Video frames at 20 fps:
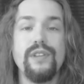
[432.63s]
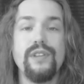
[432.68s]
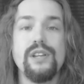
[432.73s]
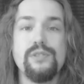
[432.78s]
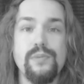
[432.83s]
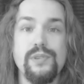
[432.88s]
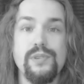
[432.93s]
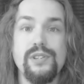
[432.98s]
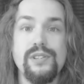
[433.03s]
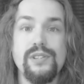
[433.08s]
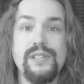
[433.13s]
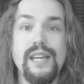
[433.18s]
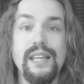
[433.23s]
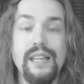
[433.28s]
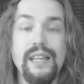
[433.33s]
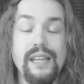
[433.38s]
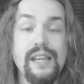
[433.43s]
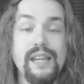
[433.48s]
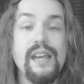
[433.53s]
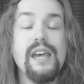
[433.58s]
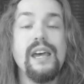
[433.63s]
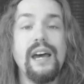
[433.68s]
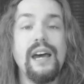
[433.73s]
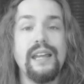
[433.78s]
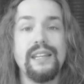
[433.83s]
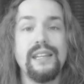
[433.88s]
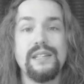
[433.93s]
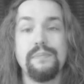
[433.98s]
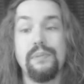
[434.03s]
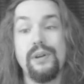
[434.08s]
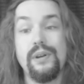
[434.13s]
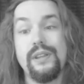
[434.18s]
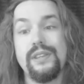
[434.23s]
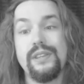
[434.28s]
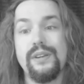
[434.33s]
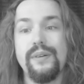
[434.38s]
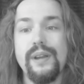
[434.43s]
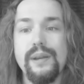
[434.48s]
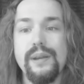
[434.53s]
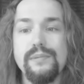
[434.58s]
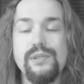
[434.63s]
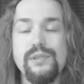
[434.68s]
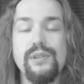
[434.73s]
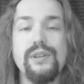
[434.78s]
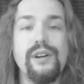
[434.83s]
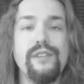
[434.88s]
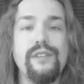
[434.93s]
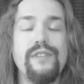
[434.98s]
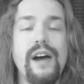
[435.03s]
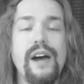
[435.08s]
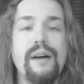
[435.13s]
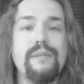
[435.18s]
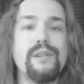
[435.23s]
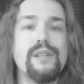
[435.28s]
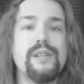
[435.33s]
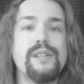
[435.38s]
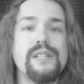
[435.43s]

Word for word: flux, which is deadly. I like to point out the uranium-235 would do